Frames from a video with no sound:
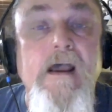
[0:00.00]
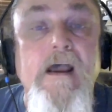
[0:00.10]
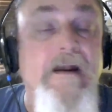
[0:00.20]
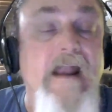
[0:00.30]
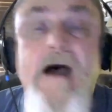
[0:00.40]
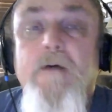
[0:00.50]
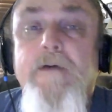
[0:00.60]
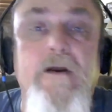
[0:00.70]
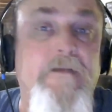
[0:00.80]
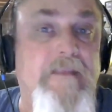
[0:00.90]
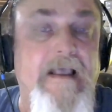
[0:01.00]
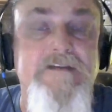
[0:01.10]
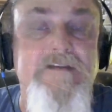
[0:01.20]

Now we know that that's not